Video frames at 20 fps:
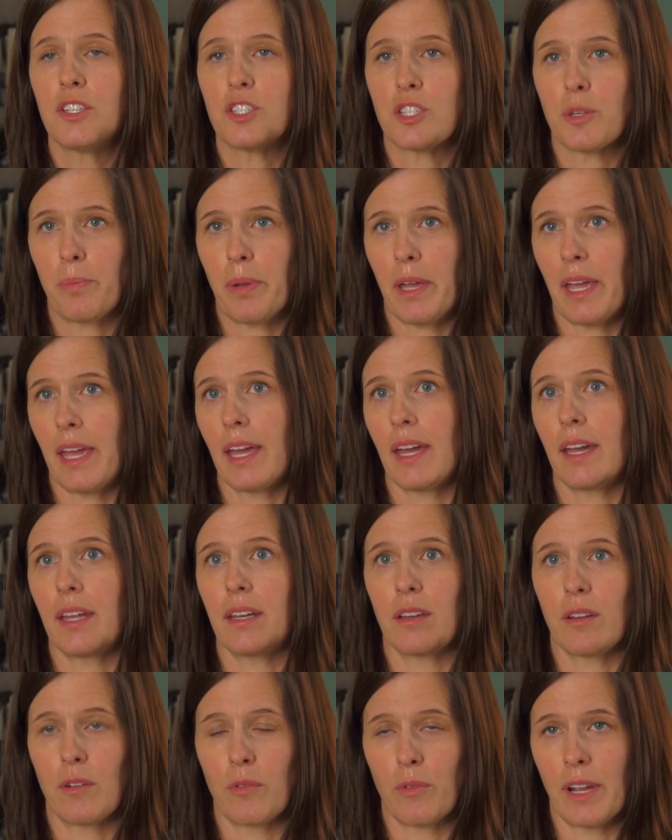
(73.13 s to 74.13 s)

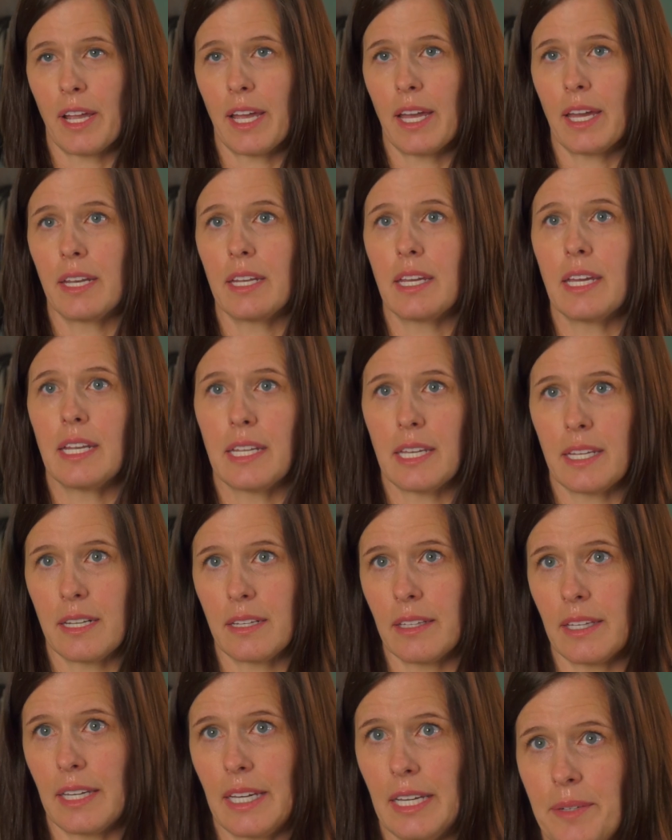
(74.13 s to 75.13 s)
Japan, Iran, and
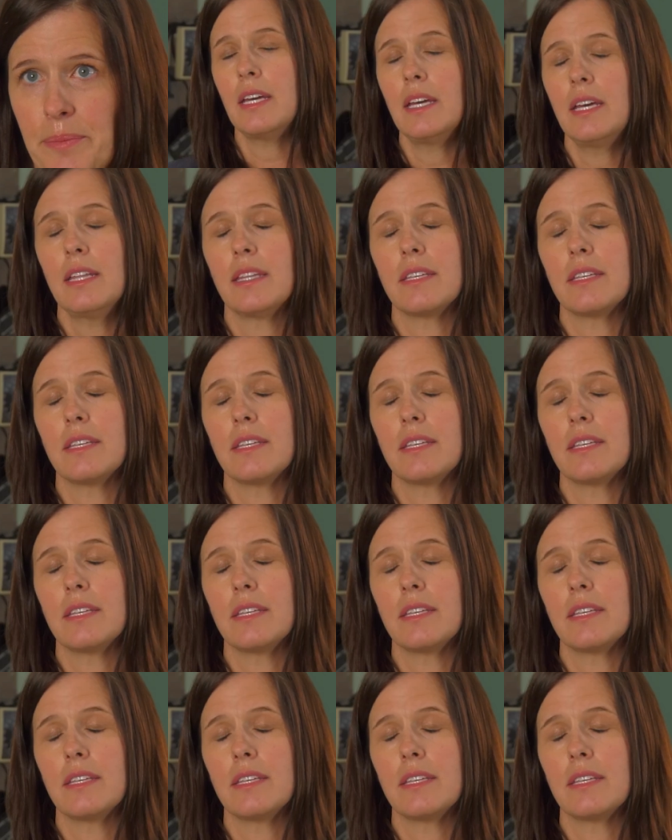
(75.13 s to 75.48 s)
Italy.